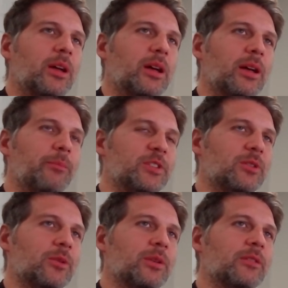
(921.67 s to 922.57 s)

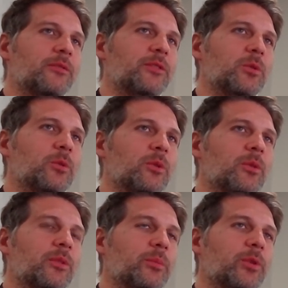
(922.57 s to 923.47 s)
So if you
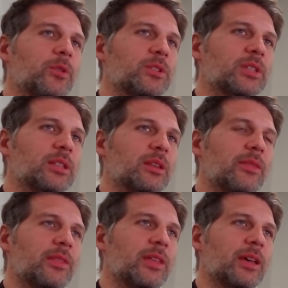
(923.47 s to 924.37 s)
were the person
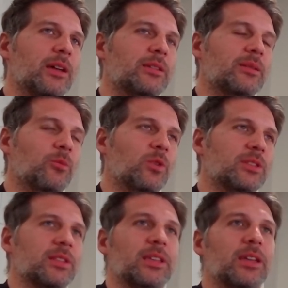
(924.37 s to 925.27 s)
that
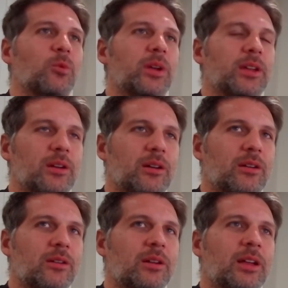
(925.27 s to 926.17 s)
was the getaway
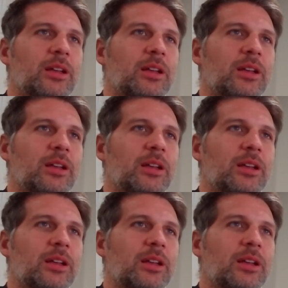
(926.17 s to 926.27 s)
car